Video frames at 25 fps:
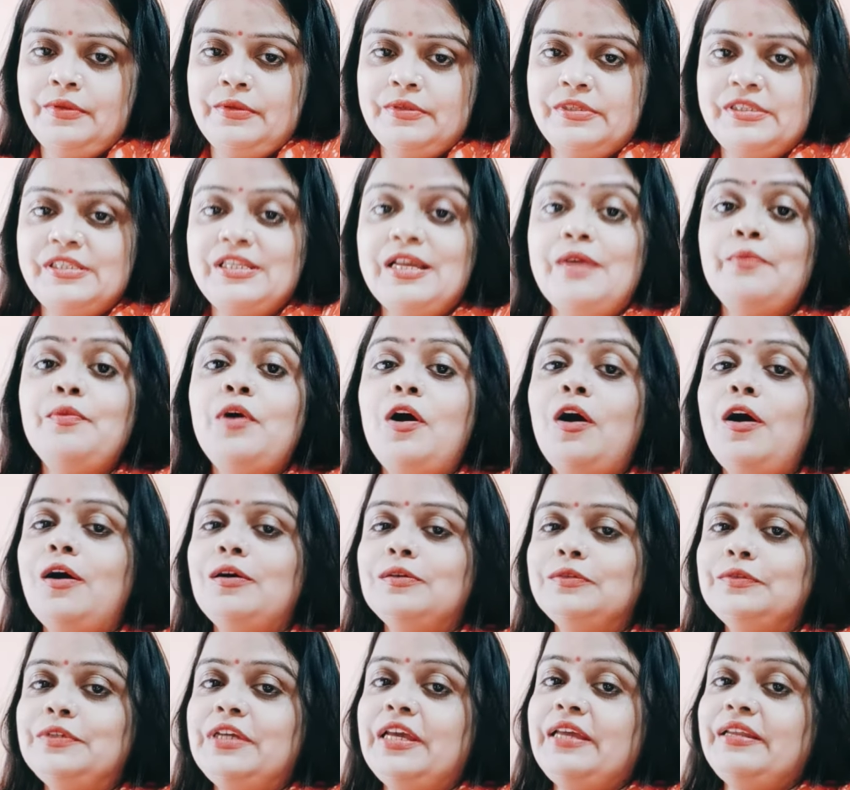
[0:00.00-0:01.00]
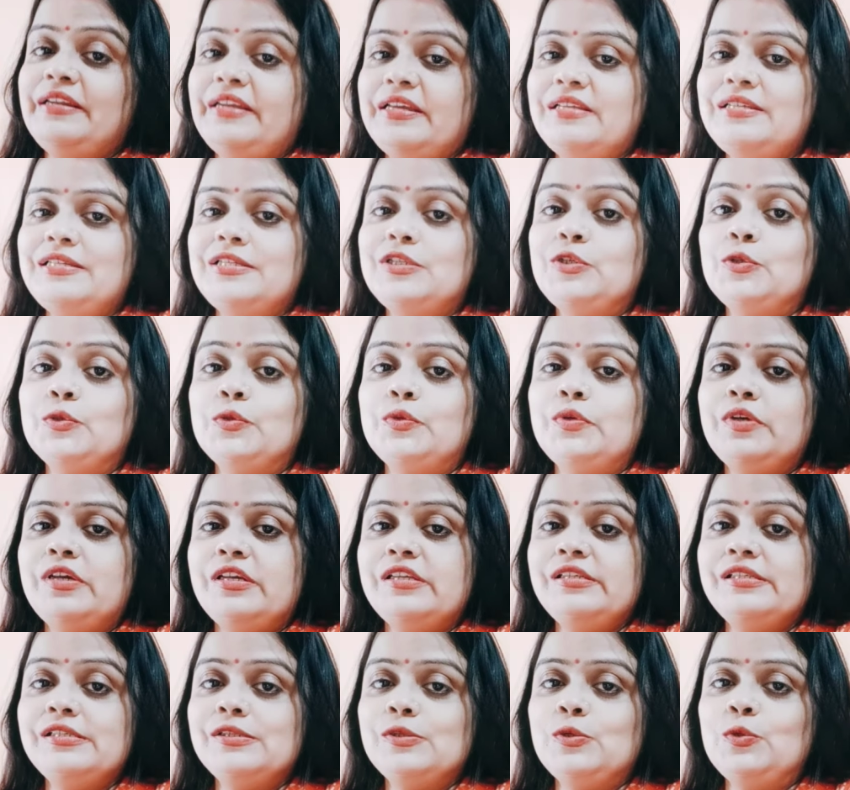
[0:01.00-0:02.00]
somehow he reached to
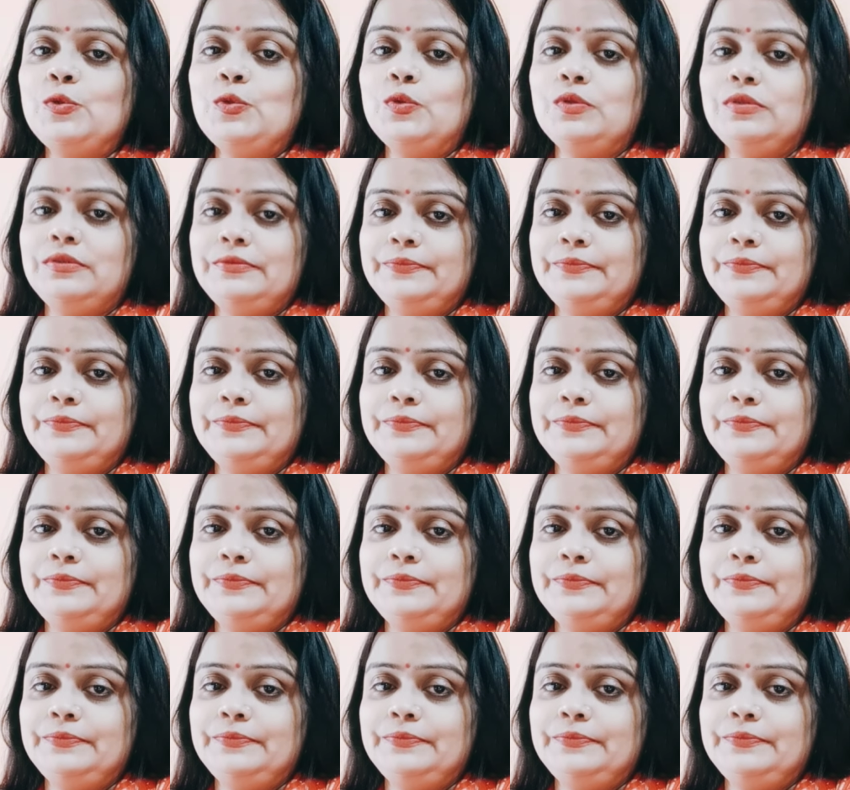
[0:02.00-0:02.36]
school.